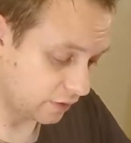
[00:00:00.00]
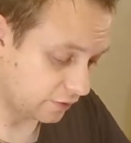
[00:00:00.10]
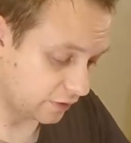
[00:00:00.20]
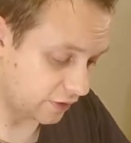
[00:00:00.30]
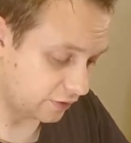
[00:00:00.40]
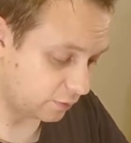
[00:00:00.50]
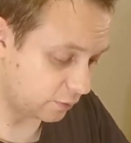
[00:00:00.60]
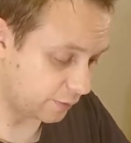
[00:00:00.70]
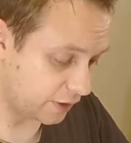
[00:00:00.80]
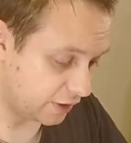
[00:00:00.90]
So these will
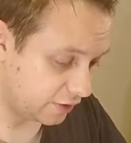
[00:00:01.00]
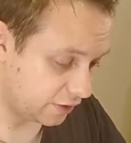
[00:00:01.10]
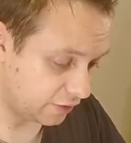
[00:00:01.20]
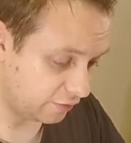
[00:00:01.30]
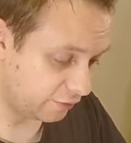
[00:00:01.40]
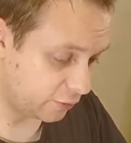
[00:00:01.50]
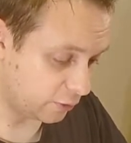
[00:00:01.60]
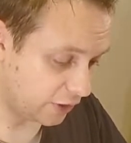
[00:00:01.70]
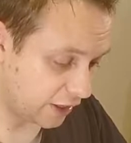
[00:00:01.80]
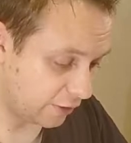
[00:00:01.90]
be the
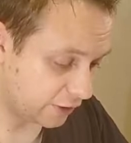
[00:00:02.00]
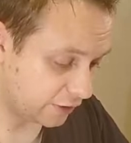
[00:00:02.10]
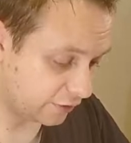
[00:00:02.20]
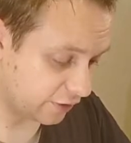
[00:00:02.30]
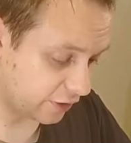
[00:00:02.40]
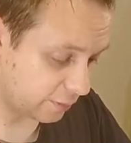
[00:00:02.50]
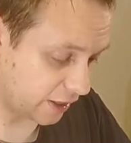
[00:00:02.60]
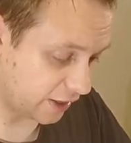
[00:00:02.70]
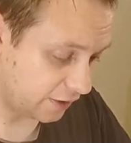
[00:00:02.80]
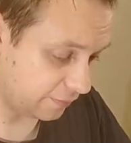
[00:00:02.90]
4 characters that you're
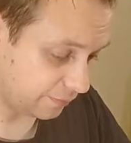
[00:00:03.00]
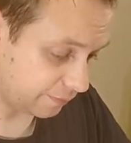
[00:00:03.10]
playing.